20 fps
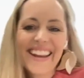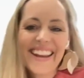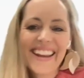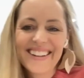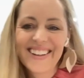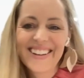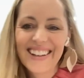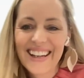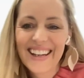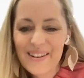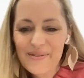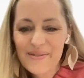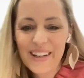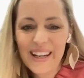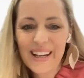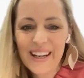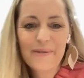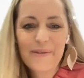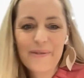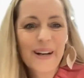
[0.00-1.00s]
and good
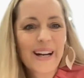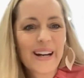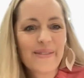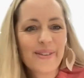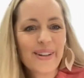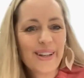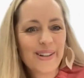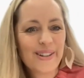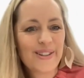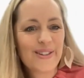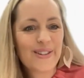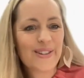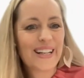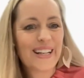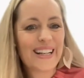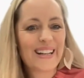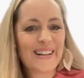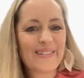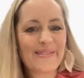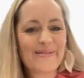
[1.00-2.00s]
evening, wherever you're
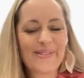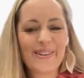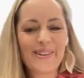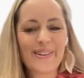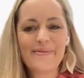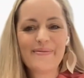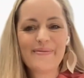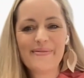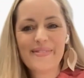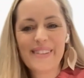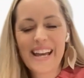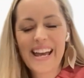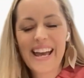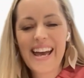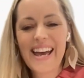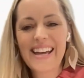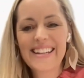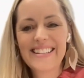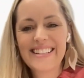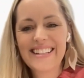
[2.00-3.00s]
joining from
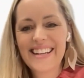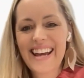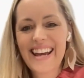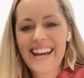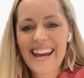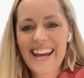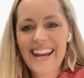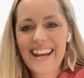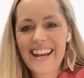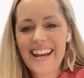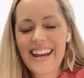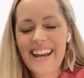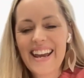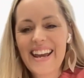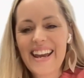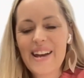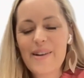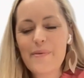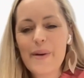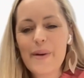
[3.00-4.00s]
today.
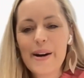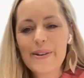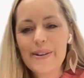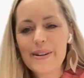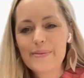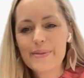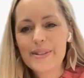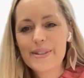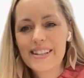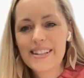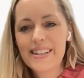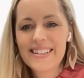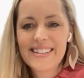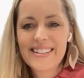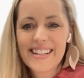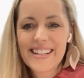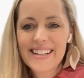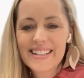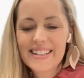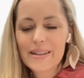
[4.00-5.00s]
Welcome to this
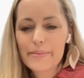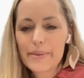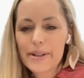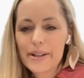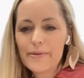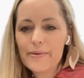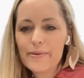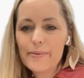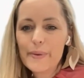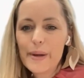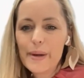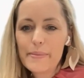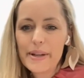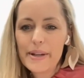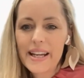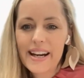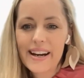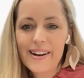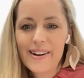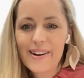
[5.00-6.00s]
Dexibit
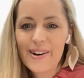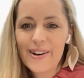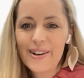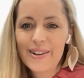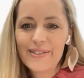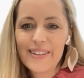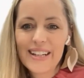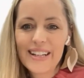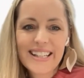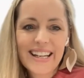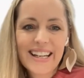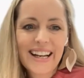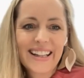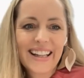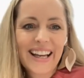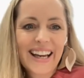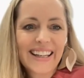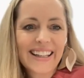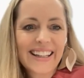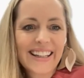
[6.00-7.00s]
webinar on retail
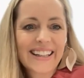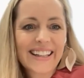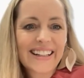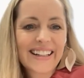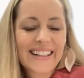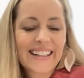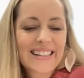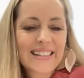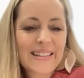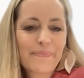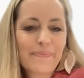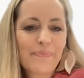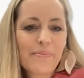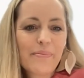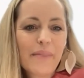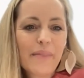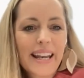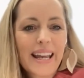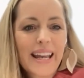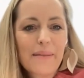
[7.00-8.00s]
analytics.
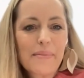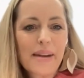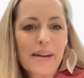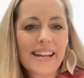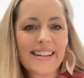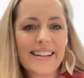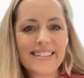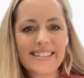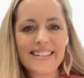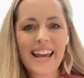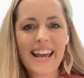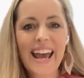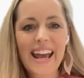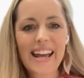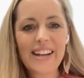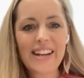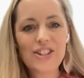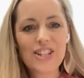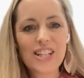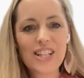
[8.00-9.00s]
My name is
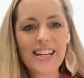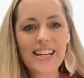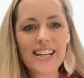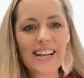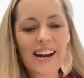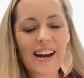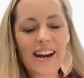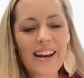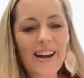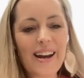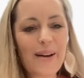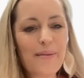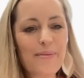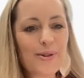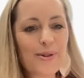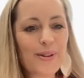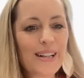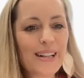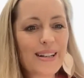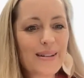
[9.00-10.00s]
Angie, and I'm
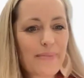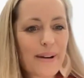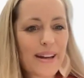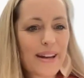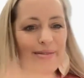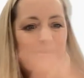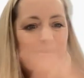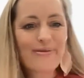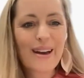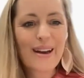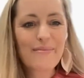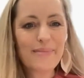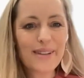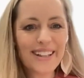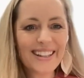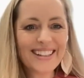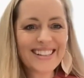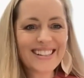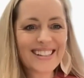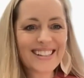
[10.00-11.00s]
joined by the
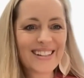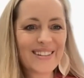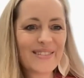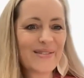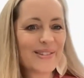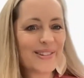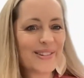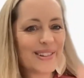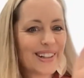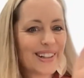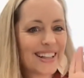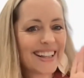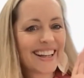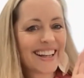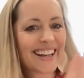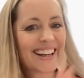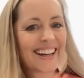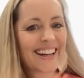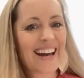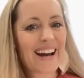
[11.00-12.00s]
fabulous
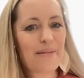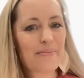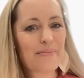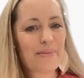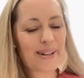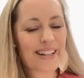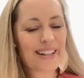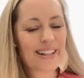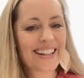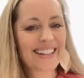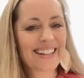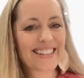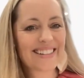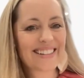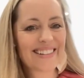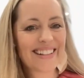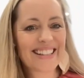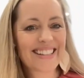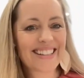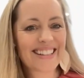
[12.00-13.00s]
Veronika, our product
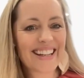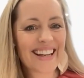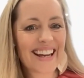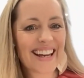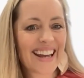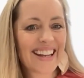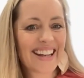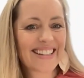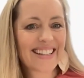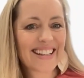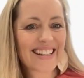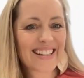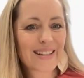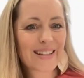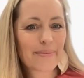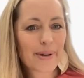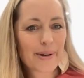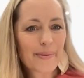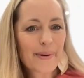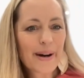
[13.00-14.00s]
director at
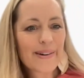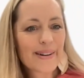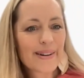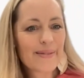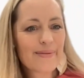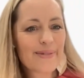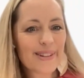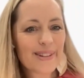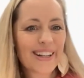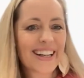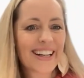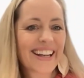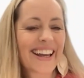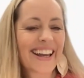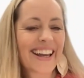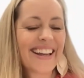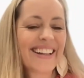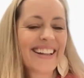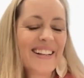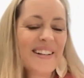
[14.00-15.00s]
Dexibit. Welcome,
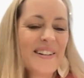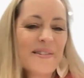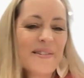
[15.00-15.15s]
Veronika.